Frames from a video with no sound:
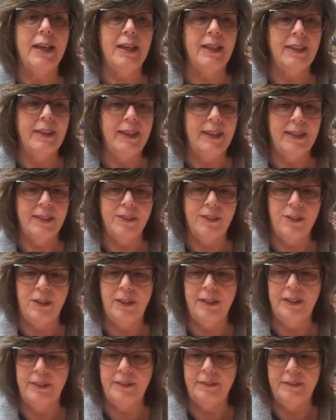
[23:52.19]
I think it's
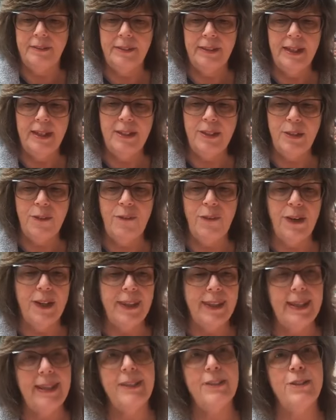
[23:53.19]
a it's a
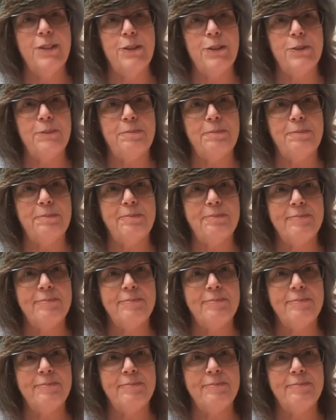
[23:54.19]
fun thing to do.